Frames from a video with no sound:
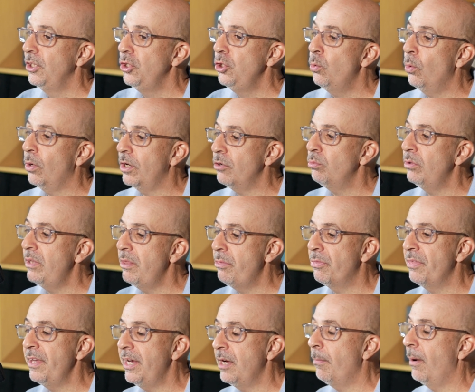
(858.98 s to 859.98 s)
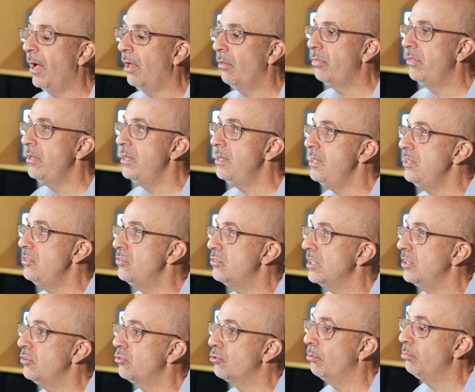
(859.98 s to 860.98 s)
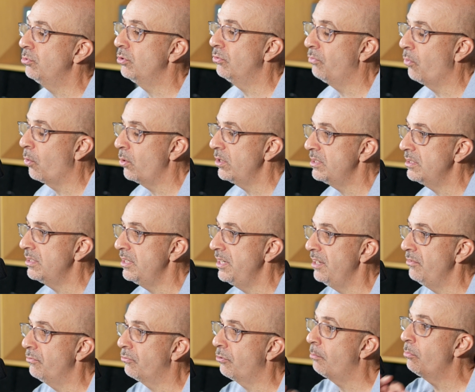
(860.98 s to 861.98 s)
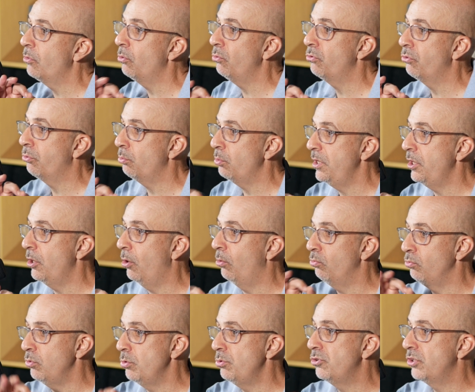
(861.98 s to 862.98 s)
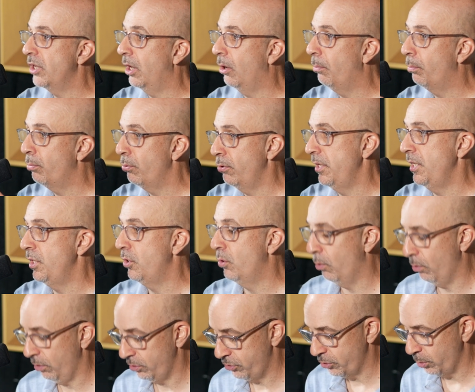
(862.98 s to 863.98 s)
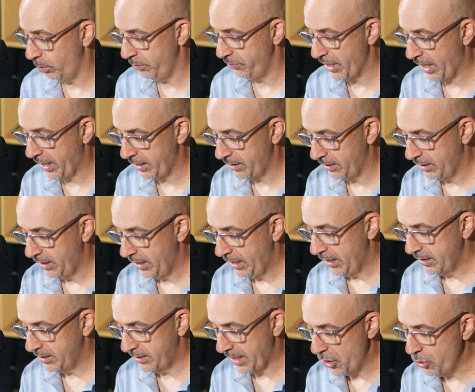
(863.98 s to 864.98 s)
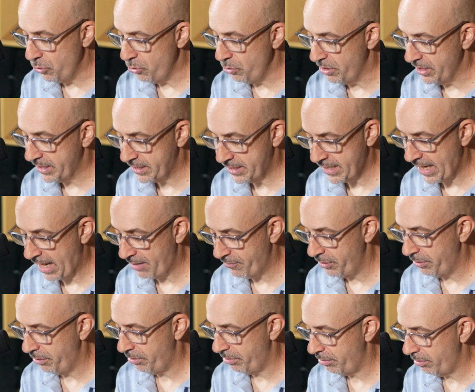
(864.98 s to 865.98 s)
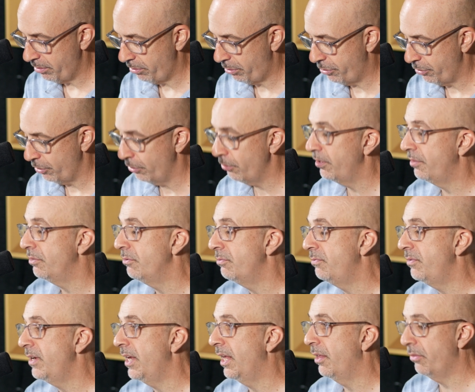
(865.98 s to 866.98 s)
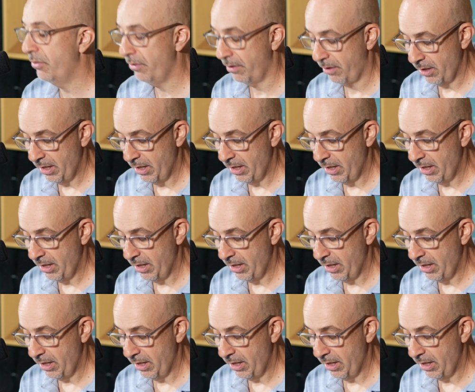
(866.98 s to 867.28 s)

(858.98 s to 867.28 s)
You want to really think about these in terms of voice leading from those 3-note root shell pretty chords. So we've got, say you do the 7th, 3rd, and the 5th.